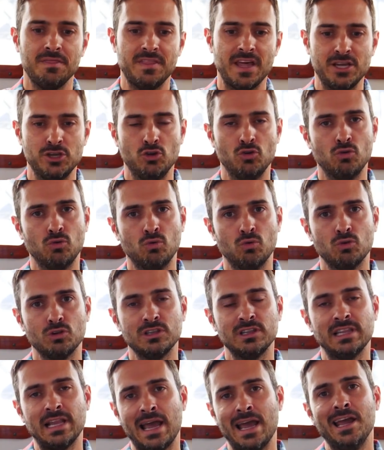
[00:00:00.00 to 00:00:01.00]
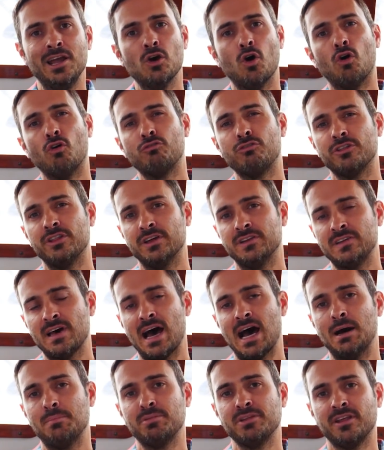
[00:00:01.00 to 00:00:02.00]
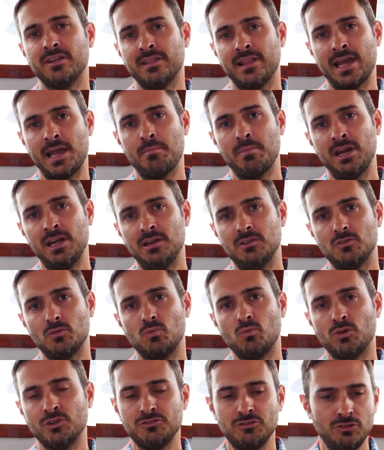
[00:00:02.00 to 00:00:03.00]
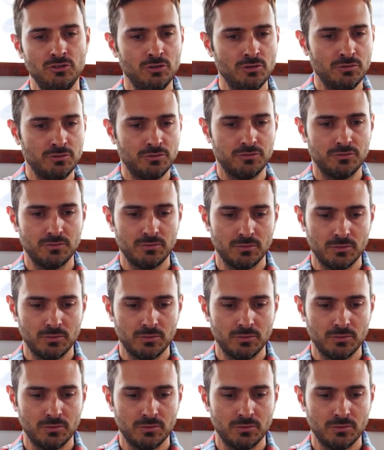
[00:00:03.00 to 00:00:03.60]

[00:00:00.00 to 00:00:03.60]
that you lay over the top of the laminate. Once you've